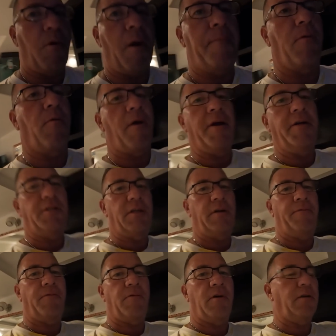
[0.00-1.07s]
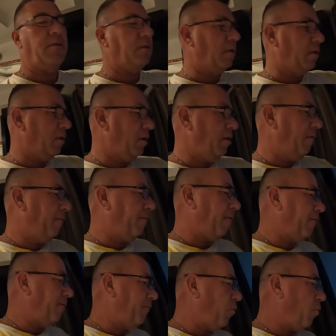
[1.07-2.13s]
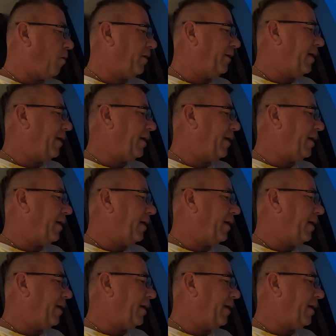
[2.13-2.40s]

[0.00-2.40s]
preparation for us to leave for four